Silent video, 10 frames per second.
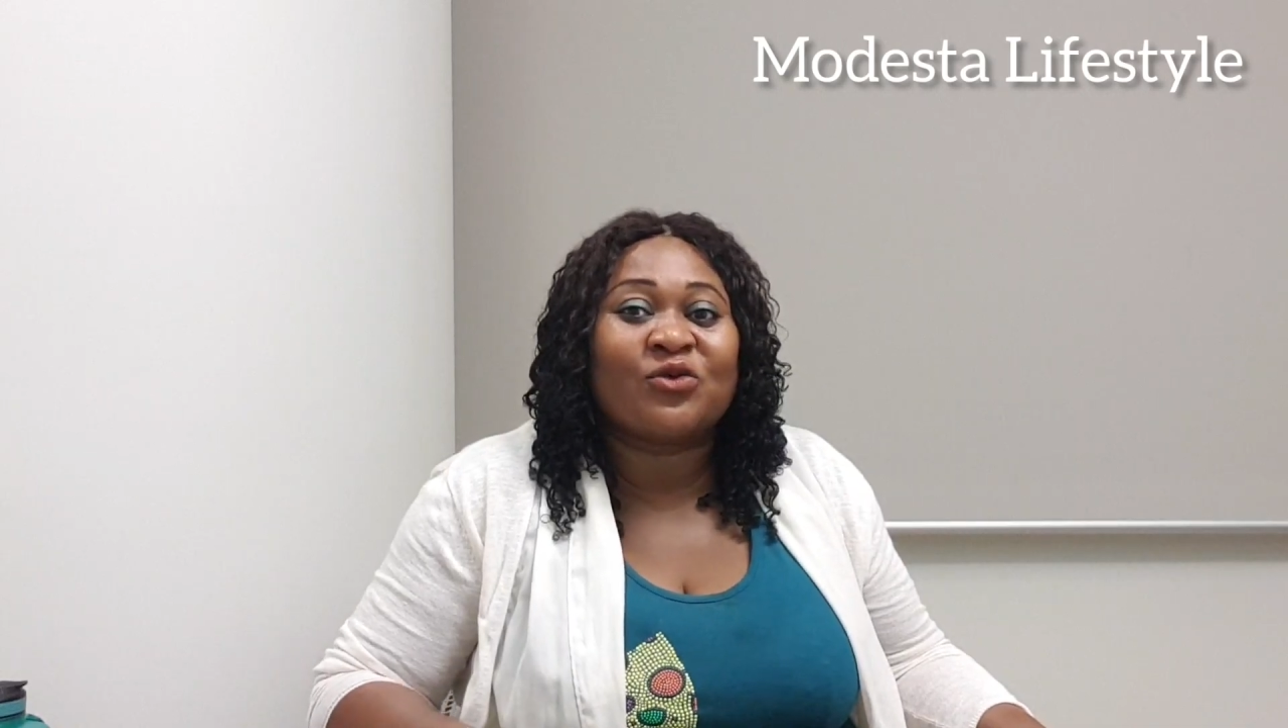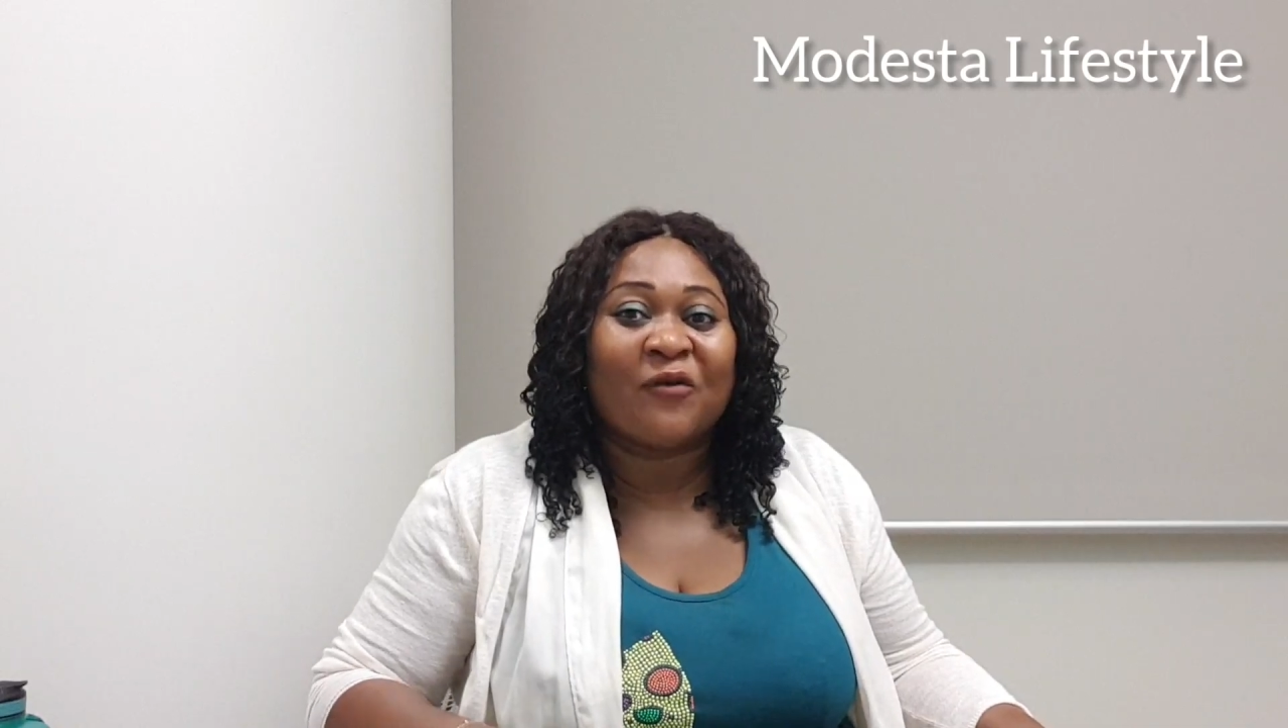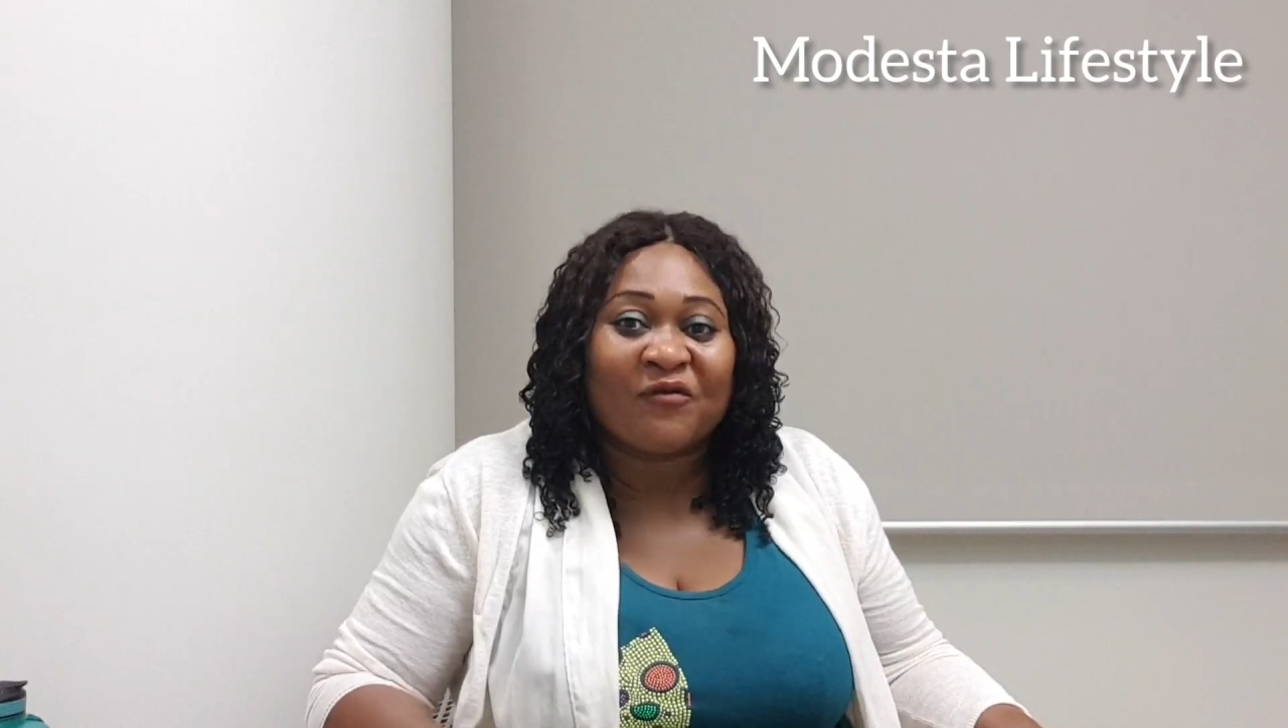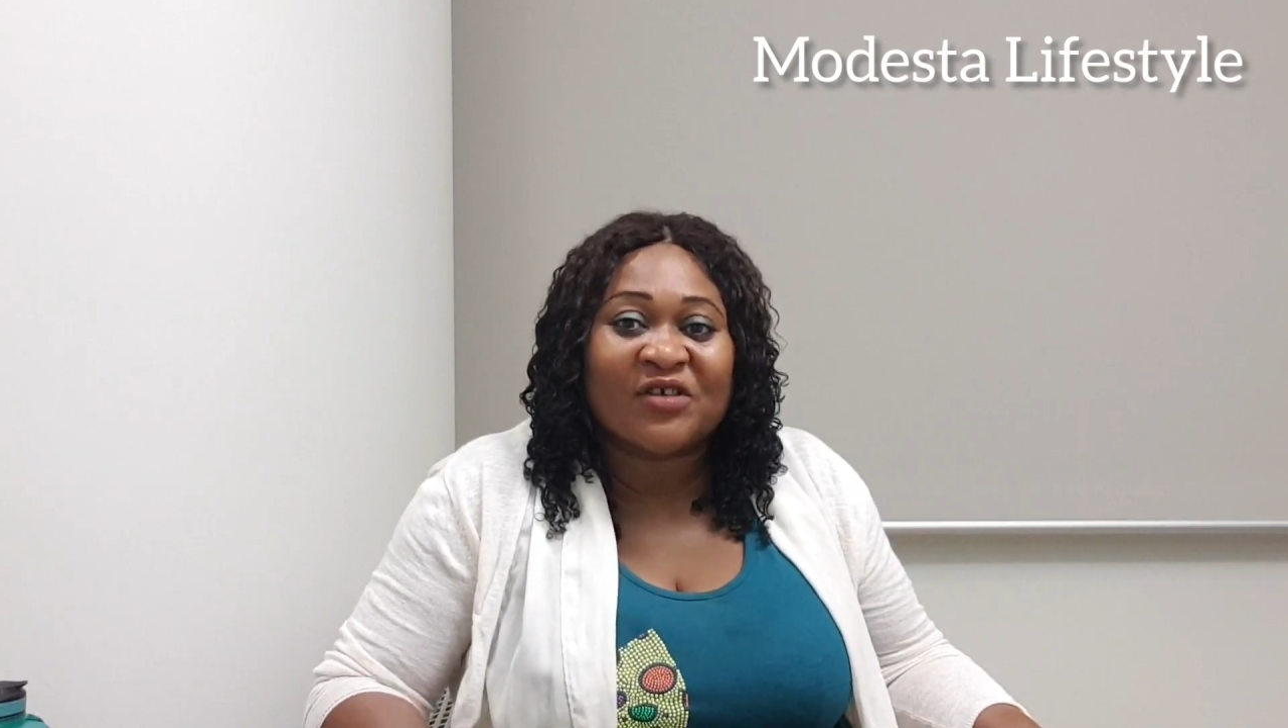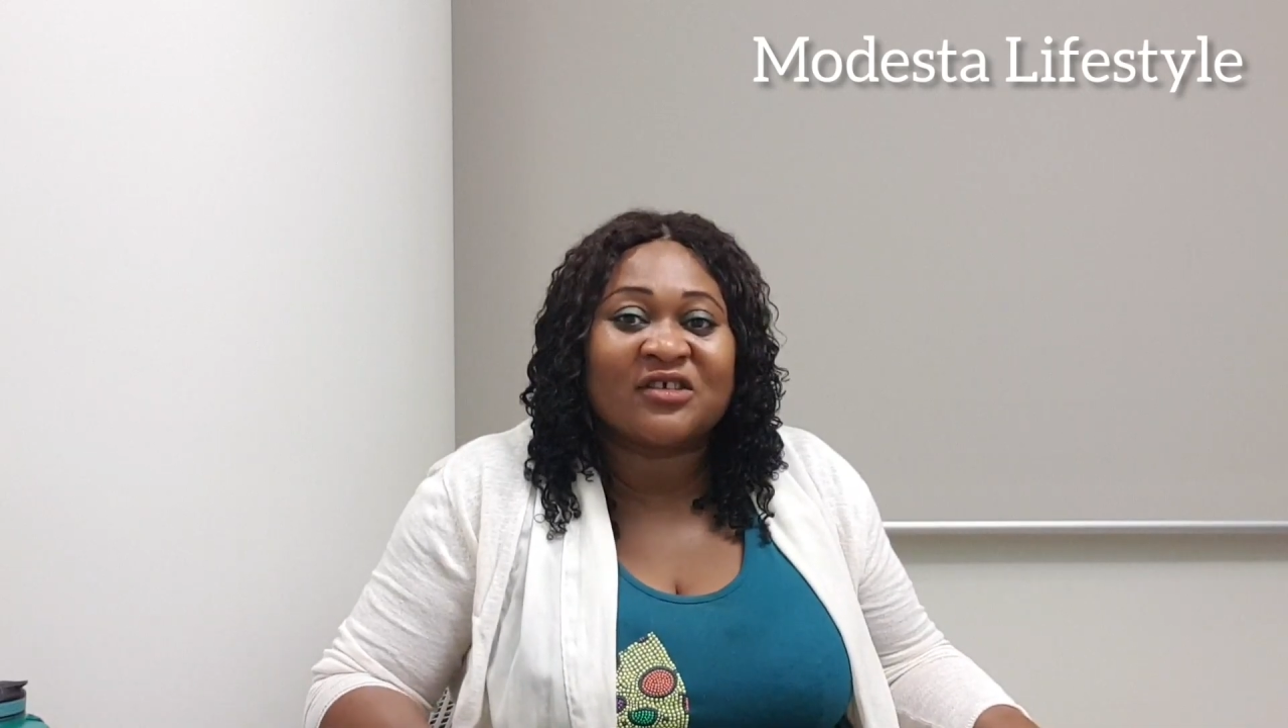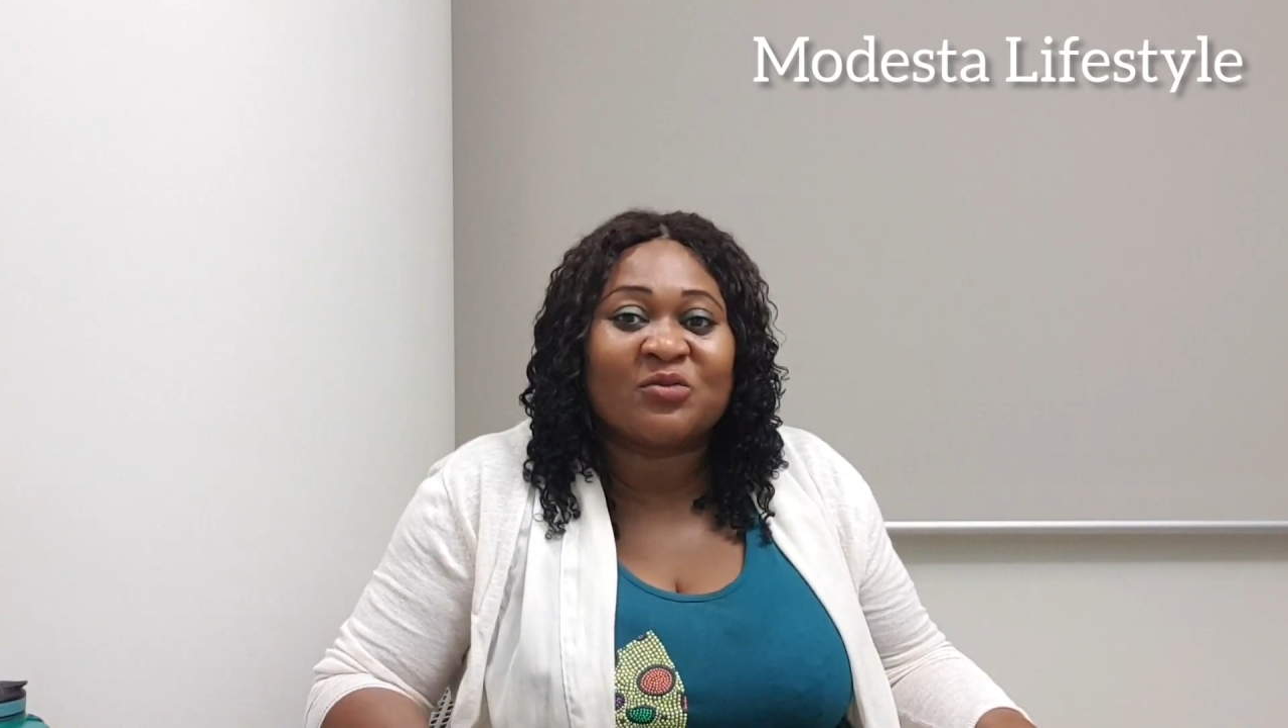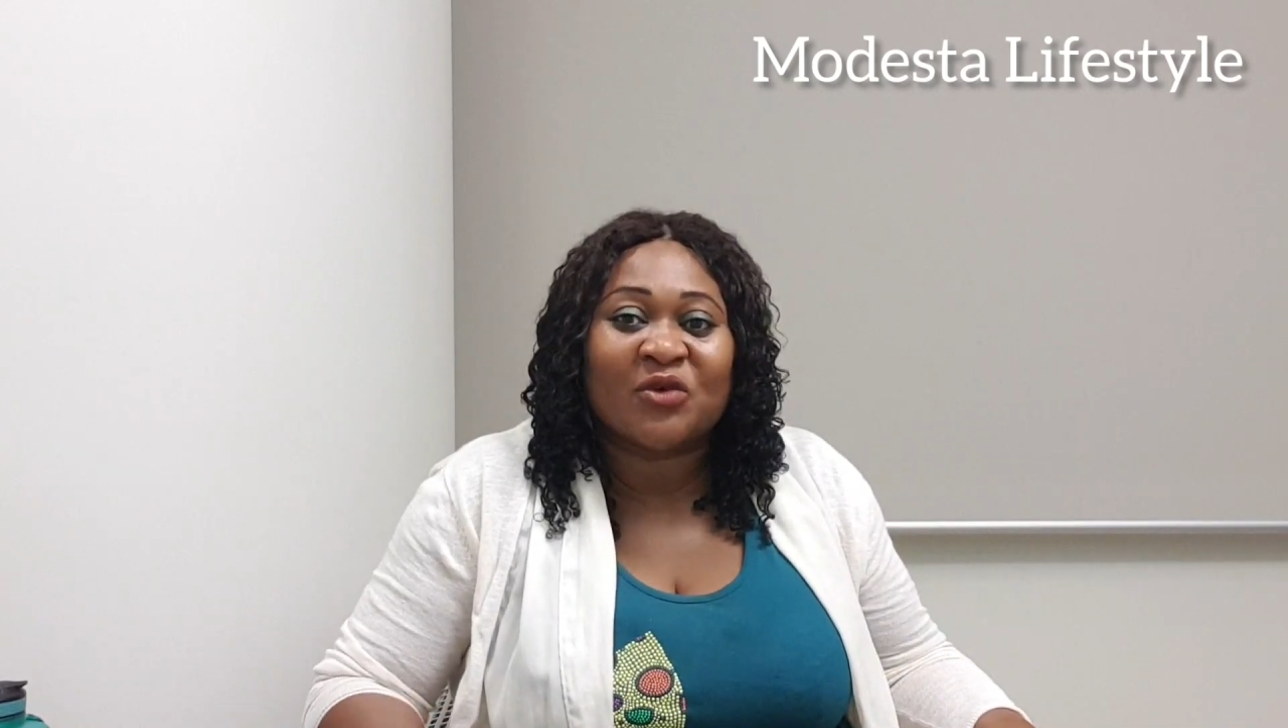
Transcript: convince